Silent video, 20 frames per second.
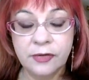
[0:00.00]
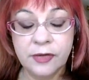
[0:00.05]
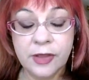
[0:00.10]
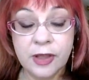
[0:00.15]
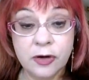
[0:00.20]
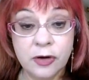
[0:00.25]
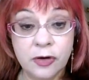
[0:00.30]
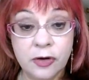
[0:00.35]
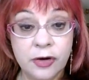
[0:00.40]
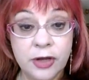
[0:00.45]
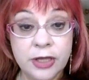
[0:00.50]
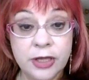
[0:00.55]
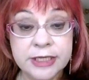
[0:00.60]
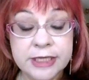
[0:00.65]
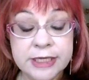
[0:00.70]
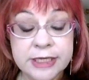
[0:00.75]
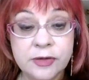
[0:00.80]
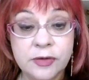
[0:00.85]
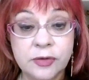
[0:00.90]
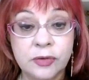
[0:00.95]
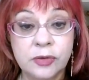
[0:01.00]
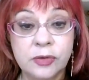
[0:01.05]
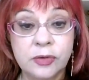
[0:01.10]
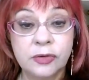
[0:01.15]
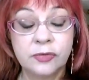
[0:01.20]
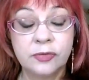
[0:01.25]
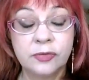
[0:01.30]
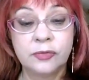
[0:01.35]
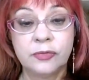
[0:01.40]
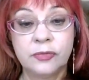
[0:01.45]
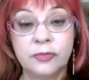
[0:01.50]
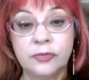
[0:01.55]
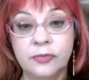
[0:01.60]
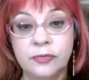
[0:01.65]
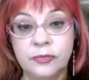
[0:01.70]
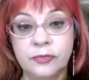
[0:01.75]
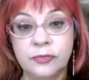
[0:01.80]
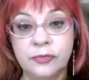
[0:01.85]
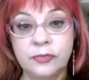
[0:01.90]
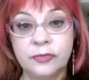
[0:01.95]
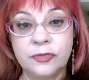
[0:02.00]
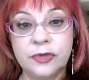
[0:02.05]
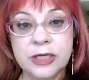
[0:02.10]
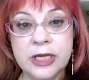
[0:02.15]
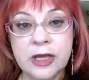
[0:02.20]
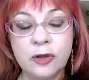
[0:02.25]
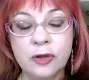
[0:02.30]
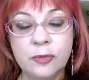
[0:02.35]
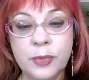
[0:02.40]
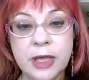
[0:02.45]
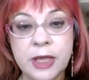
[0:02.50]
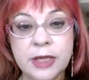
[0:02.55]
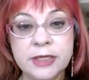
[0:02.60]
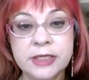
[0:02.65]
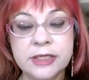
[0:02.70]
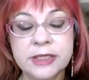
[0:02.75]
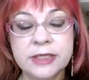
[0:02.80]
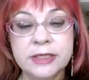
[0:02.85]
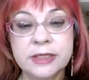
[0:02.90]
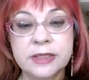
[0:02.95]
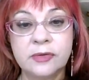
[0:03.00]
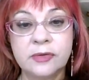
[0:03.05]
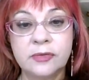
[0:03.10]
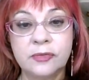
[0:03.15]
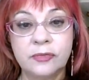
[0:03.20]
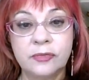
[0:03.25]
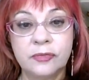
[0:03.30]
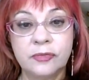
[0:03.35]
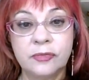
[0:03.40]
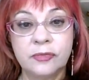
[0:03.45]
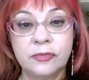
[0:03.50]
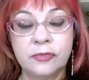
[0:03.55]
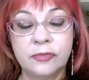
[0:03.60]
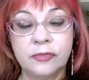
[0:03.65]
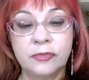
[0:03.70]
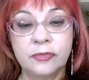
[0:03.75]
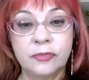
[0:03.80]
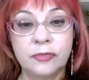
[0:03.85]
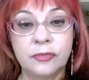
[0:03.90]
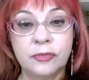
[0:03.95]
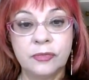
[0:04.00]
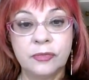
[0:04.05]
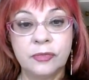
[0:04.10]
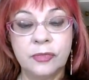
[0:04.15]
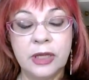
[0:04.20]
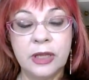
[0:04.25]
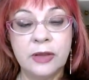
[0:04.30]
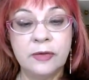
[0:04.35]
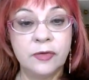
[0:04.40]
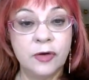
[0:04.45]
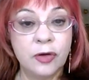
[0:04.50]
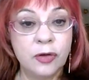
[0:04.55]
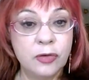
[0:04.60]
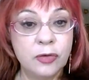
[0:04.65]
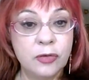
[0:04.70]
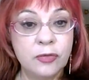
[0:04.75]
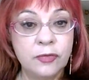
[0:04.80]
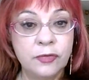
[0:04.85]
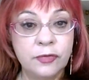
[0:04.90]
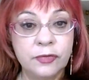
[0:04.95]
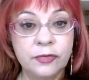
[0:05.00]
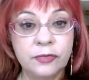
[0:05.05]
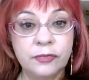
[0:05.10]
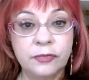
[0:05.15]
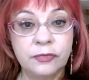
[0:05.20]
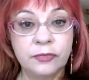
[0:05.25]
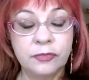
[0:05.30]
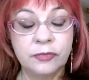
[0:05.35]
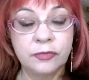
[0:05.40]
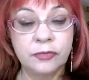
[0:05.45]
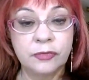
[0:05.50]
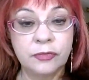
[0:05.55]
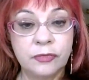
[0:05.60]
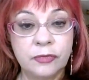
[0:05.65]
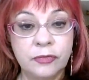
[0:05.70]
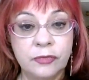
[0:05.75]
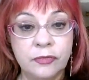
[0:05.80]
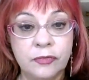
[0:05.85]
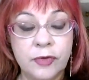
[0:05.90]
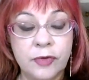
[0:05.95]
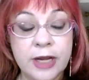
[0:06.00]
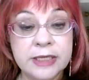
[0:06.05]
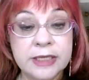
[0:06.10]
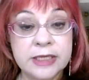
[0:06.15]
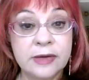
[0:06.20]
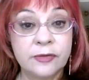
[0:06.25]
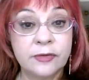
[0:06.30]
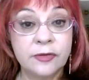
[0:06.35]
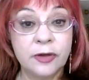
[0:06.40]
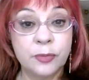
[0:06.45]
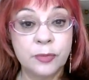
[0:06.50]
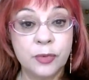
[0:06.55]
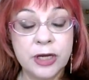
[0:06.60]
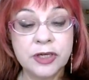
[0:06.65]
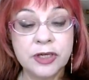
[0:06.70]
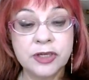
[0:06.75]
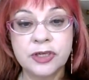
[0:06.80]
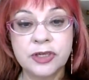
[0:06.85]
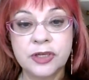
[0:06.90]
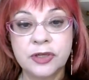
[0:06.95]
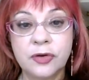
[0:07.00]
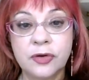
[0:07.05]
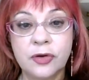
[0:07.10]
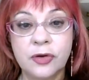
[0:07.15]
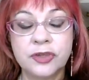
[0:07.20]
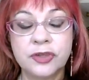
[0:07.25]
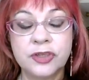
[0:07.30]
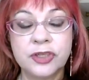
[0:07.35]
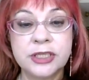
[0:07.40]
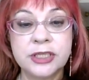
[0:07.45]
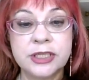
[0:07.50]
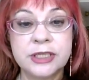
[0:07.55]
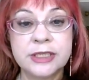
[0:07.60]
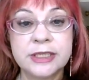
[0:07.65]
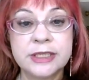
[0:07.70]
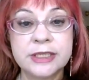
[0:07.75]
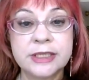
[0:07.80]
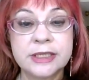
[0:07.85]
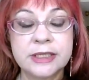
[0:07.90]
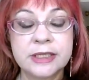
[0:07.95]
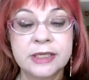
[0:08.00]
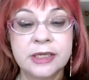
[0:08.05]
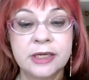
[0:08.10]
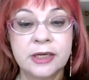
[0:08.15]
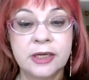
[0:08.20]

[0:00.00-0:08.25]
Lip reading: that are ideal to help us evolve, raise our vibration and consciousness